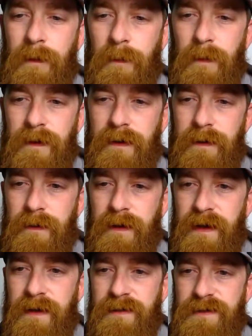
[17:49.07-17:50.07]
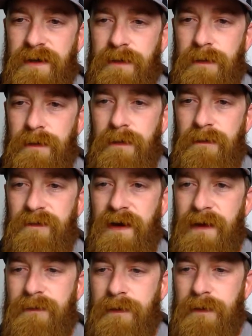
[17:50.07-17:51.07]
100 in general,
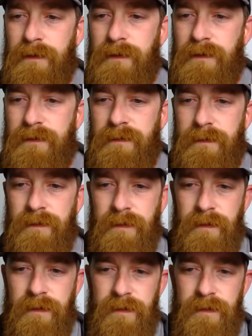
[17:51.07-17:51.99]
500,